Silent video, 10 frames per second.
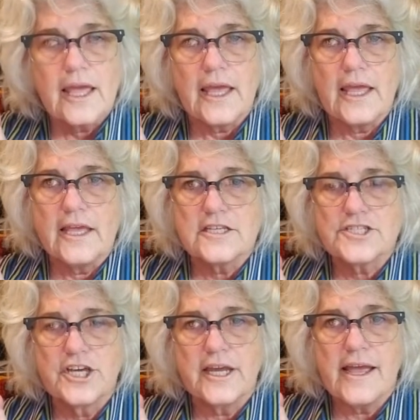is
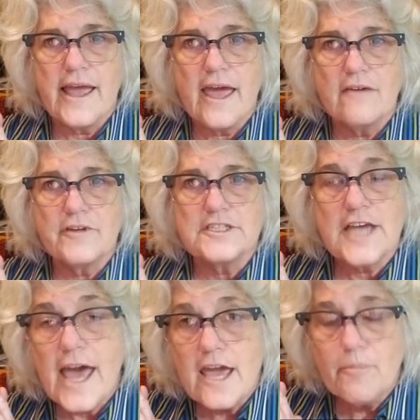going to have a
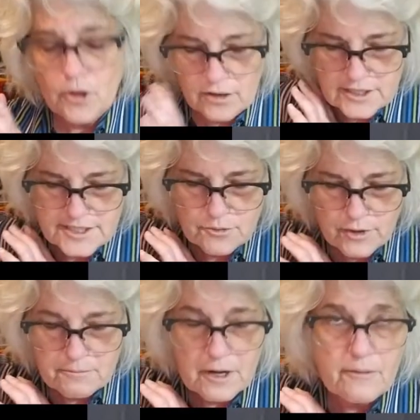table. Let's see,
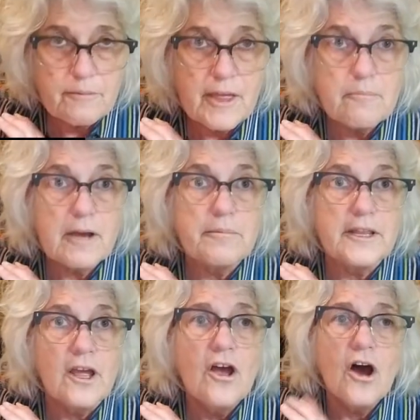wait a minute. That might
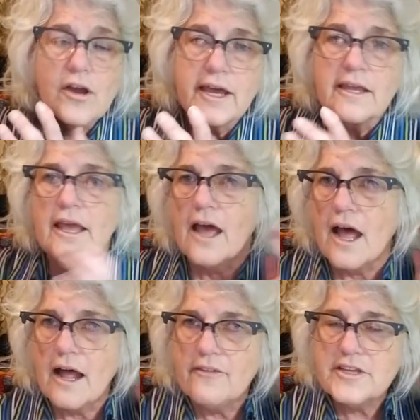be, okay.
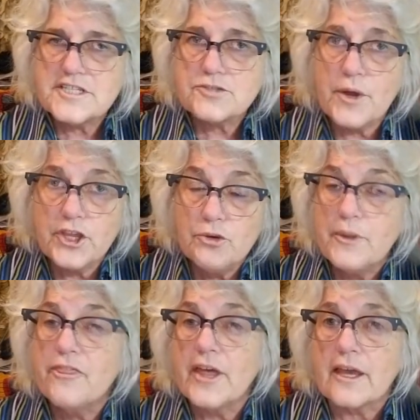This is what you
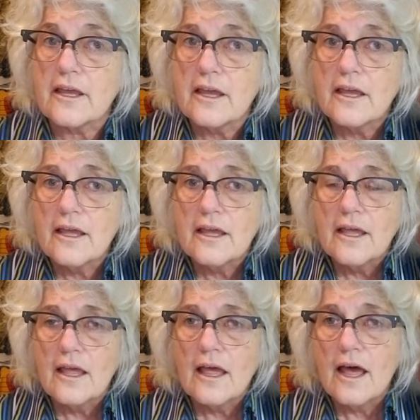would think.
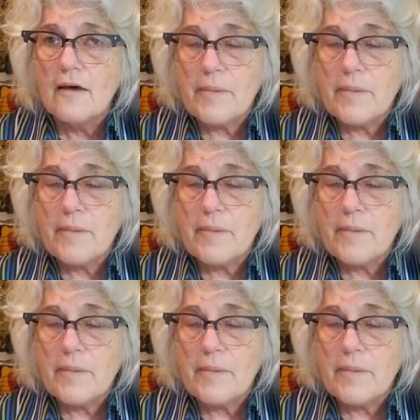A